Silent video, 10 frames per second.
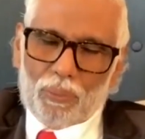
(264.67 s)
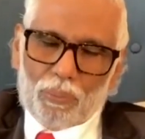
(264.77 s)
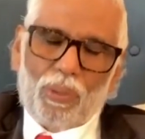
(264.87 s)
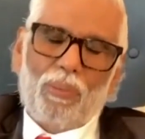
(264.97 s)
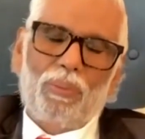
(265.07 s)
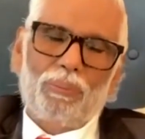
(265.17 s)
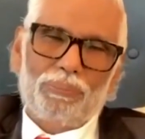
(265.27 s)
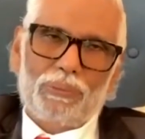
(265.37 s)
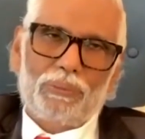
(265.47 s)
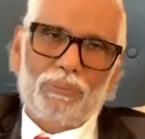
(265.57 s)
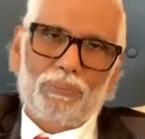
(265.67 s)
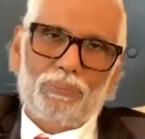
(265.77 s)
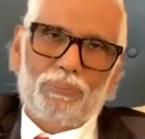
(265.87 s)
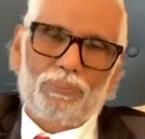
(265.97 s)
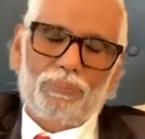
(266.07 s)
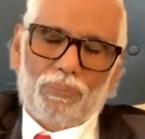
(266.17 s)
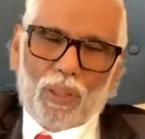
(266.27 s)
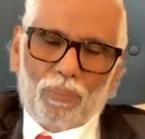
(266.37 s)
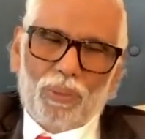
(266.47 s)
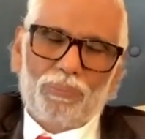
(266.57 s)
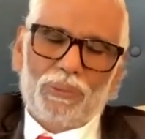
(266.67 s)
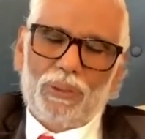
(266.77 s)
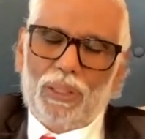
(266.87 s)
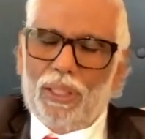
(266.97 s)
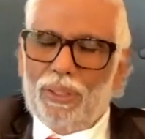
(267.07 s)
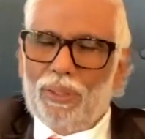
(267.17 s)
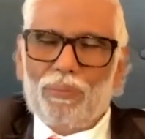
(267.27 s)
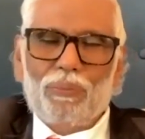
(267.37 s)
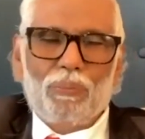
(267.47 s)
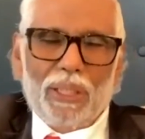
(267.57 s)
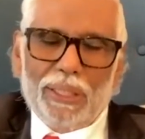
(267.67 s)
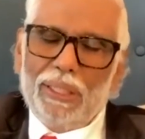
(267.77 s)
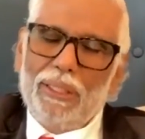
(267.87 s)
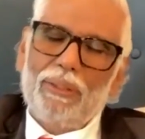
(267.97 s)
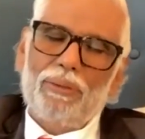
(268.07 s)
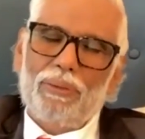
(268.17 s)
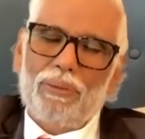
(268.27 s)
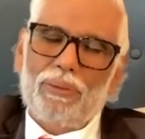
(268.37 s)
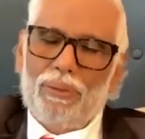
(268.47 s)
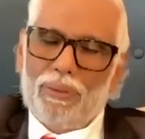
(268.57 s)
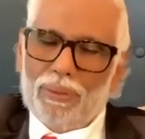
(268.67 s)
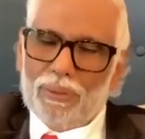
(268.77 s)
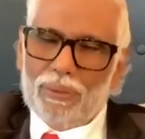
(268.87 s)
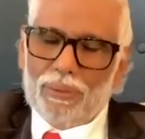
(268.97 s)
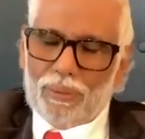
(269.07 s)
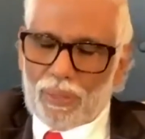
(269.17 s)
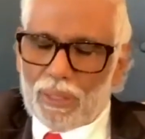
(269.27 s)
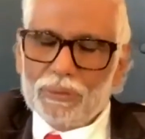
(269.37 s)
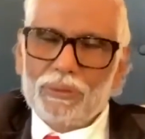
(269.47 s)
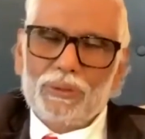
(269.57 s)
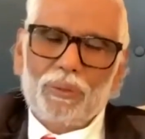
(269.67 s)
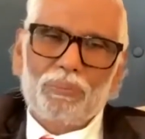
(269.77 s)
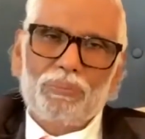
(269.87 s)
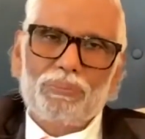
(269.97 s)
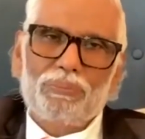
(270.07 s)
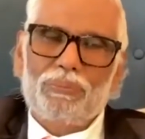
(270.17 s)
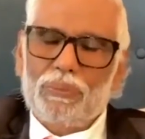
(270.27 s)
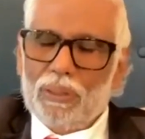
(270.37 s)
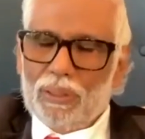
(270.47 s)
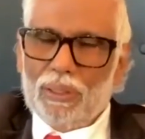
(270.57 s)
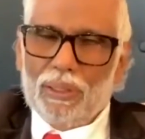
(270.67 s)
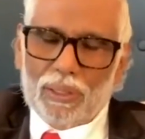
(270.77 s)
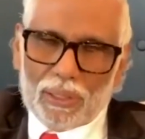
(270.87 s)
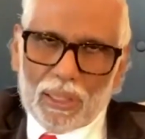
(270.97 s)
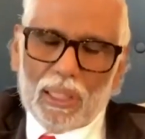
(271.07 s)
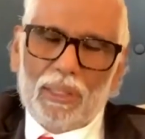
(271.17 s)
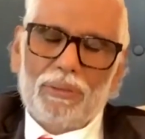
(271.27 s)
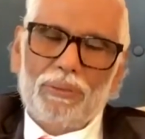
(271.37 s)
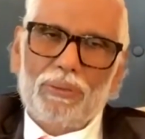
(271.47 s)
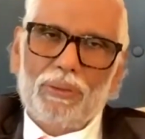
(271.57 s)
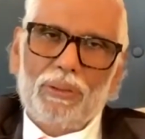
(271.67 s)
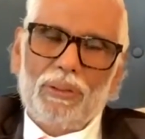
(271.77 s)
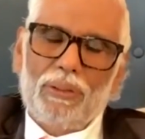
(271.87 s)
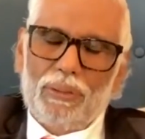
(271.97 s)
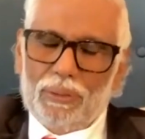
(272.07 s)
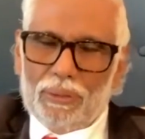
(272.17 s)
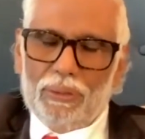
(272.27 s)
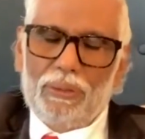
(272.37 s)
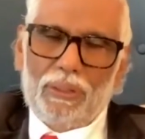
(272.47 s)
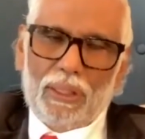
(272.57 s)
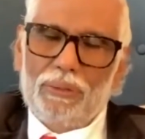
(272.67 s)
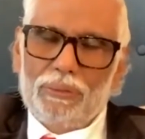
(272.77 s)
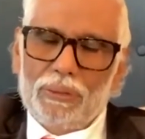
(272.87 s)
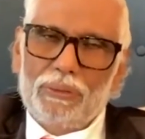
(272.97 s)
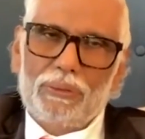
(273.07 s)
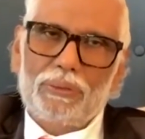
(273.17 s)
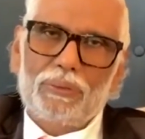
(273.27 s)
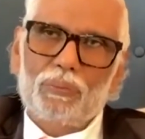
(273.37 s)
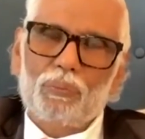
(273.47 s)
your problems? Problems in the area of money, relationship, health, intelligence,